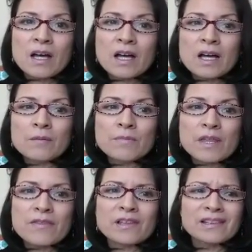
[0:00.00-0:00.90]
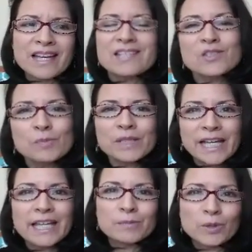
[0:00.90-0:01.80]
the less
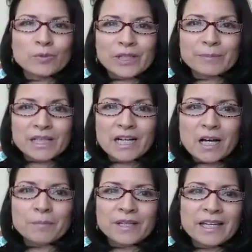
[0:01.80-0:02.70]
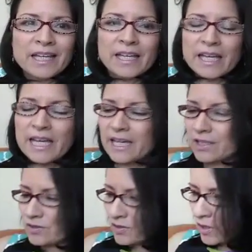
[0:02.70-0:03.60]
duplicatable we become.
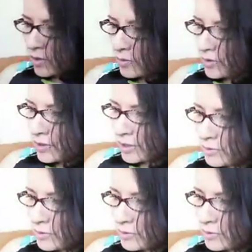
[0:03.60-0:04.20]
And so,